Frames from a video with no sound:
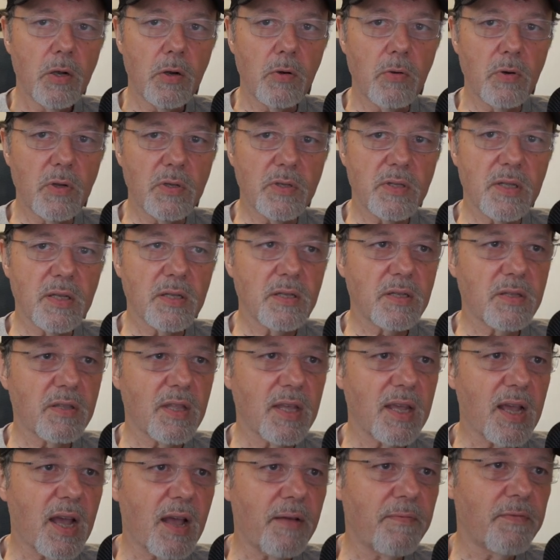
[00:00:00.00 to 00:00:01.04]
Who is this
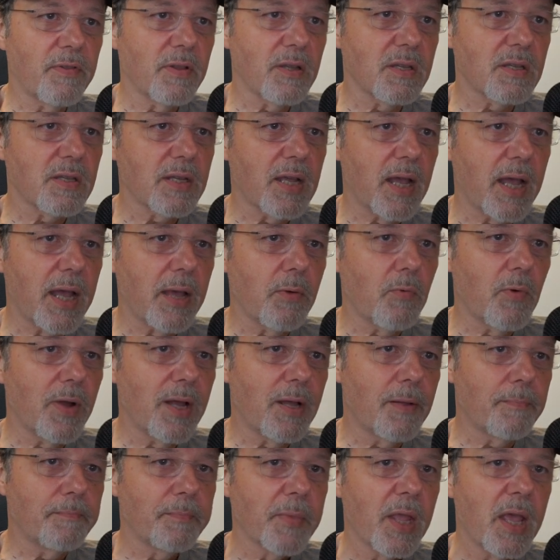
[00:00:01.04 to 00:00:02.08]
Theophilus guy?
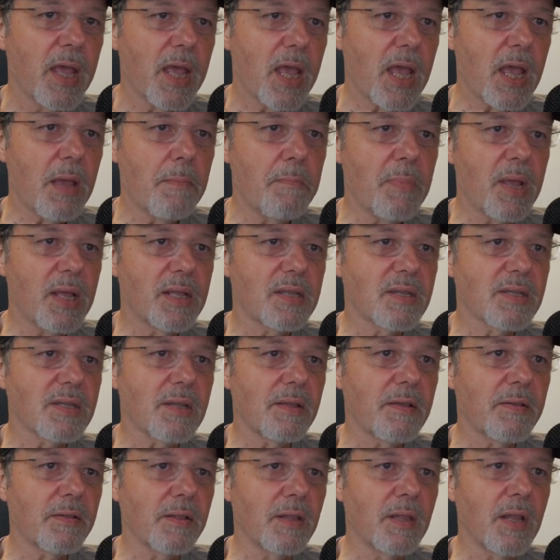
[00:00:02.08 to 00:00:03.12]
Well, it
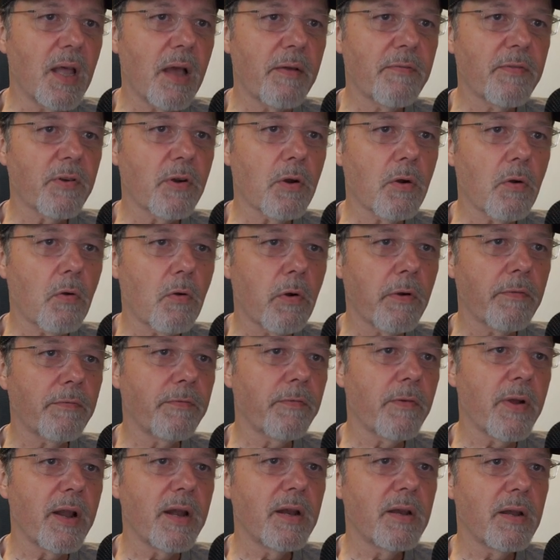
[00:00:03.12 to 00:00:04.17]
means lover or
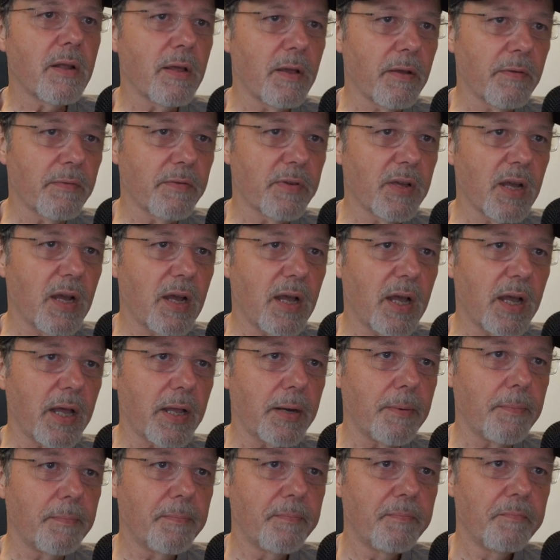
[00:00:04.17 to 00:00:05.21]
friend of
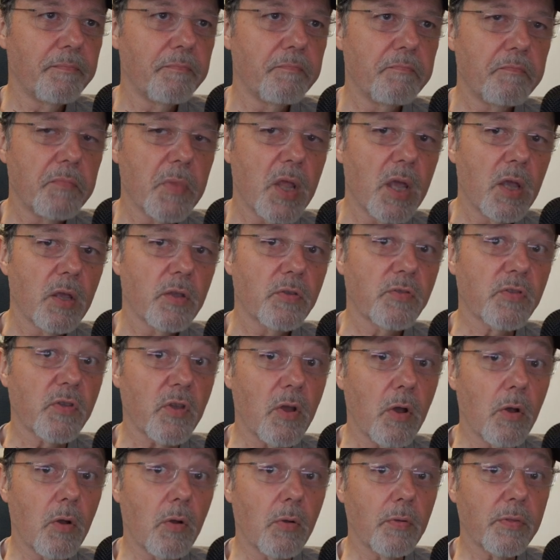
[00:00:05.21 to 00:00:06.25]
God.
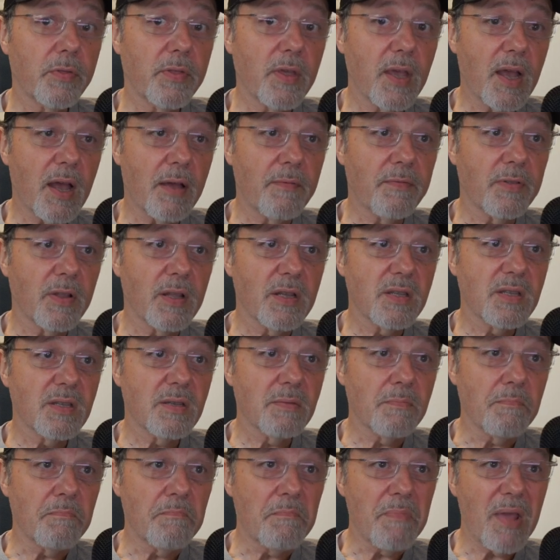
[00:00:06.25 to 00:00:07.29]
So
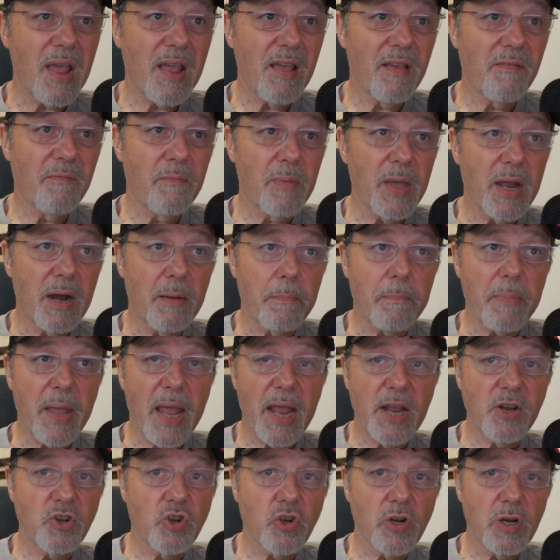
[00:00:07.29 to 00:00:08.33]
Theophilus may have been a
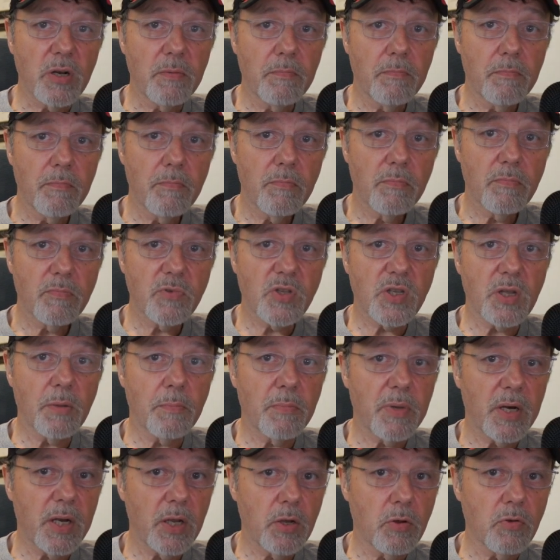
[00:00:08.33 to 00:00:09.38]
patron,
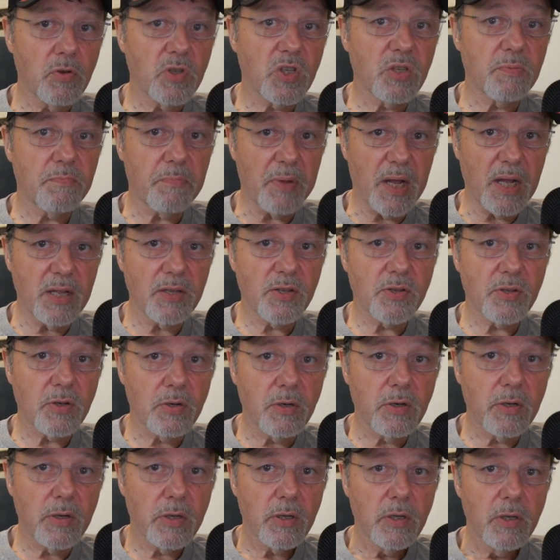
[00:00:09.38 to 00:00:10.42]
somebody who
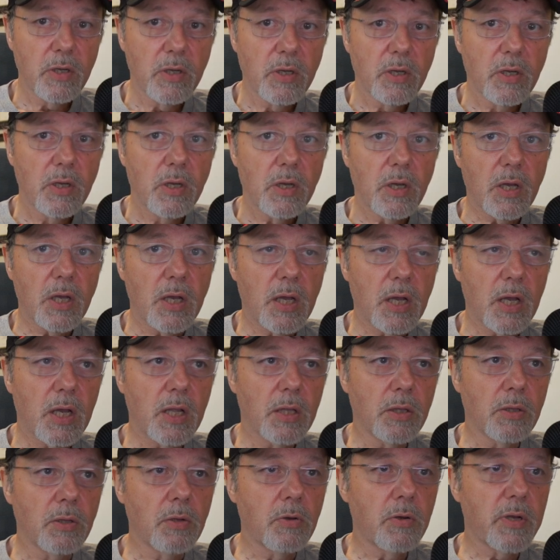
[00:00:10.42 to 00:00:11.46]
sponsored
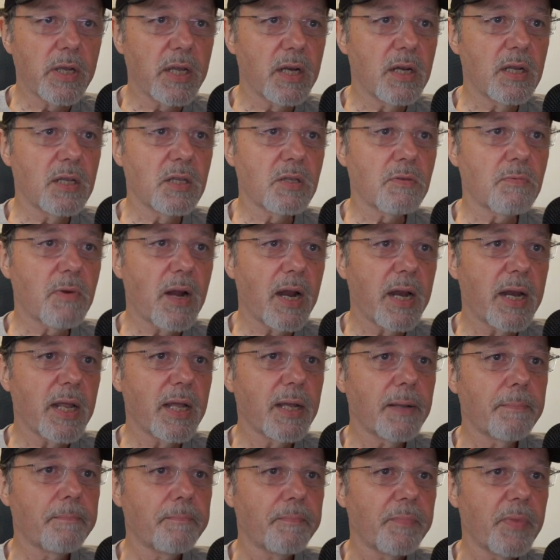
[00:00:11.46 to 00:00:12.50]
Luke in his
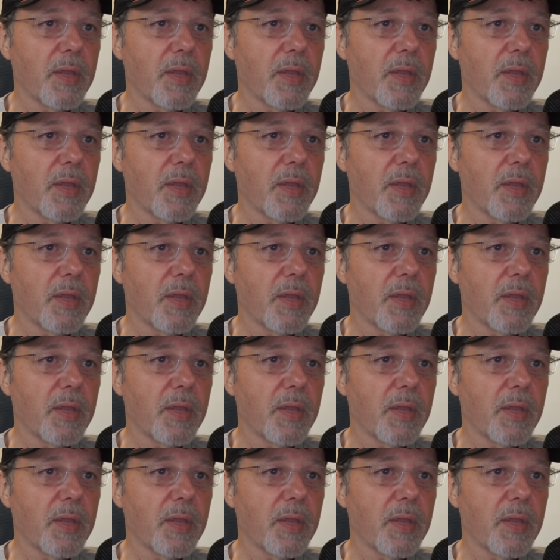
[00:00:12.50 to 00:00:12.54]
writing,